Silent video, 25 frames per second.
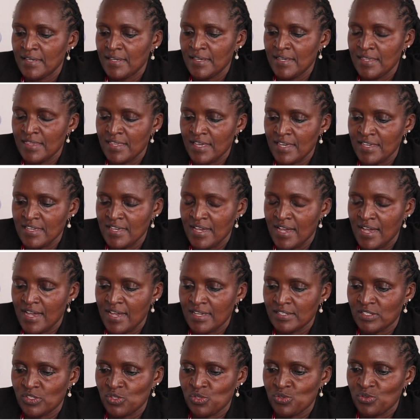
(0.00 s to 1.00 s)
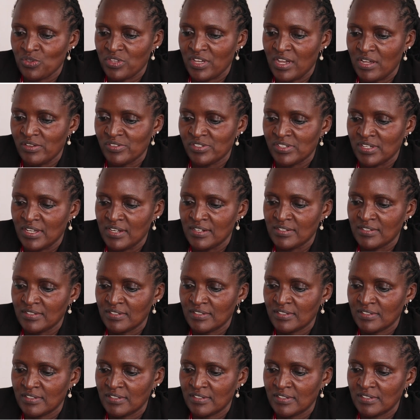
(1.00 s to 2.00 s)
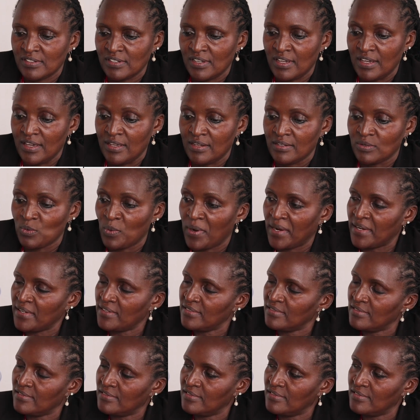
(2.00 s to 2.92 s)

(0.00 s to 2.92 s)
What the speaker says: in the year 2001,